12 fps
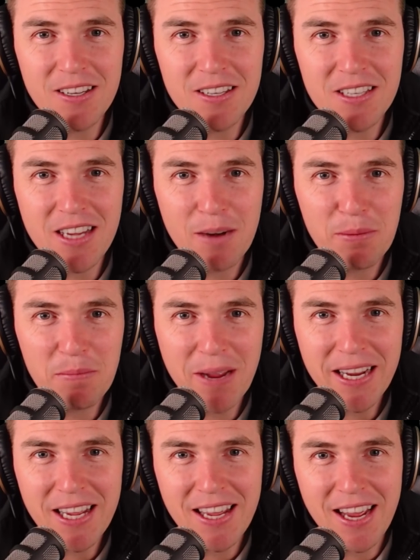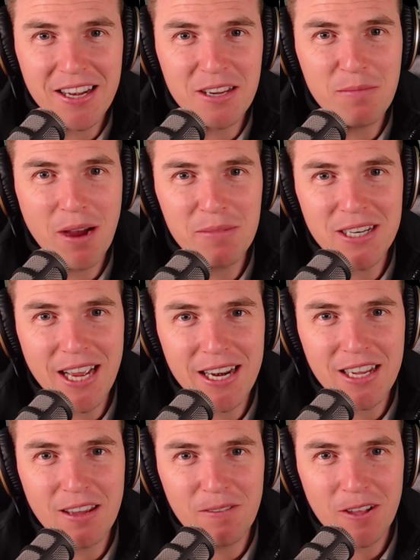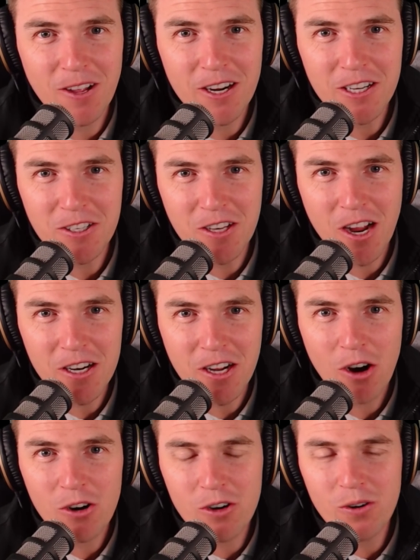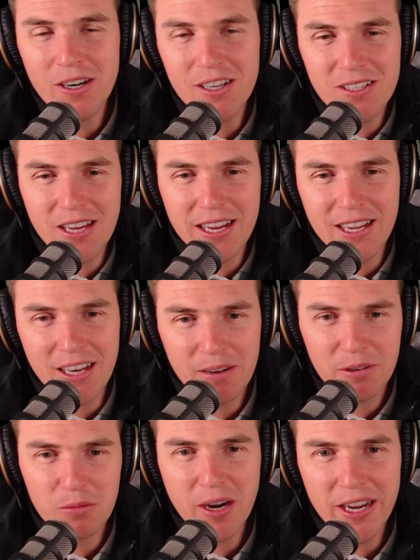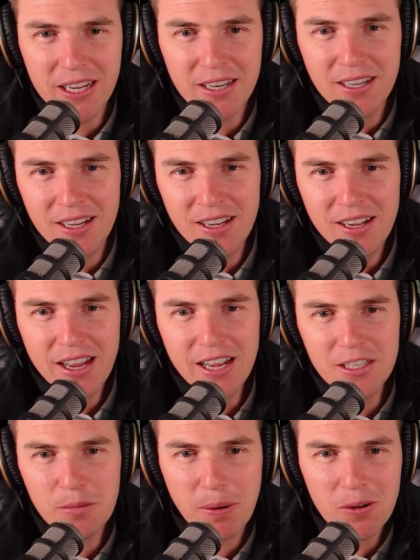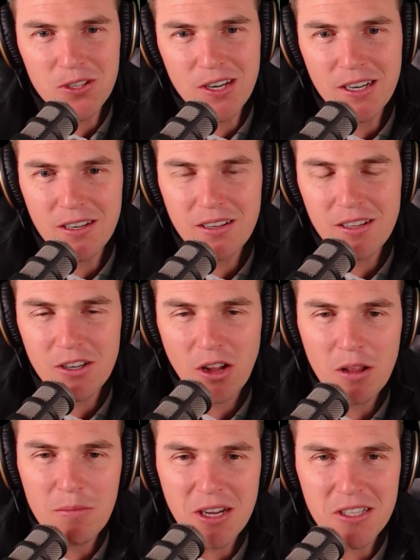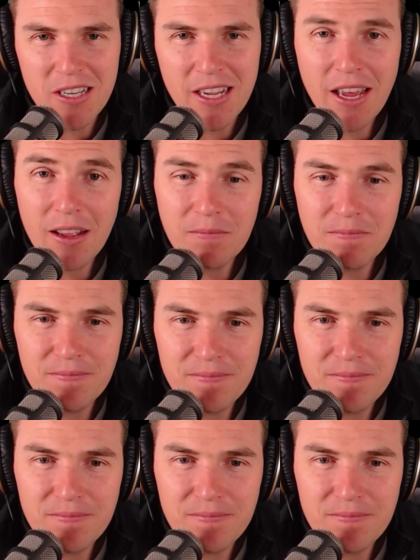you set up a bank account, and your mum and dad would give you like a, a gold coin to take in every week and and deposit into the Dollarmites account.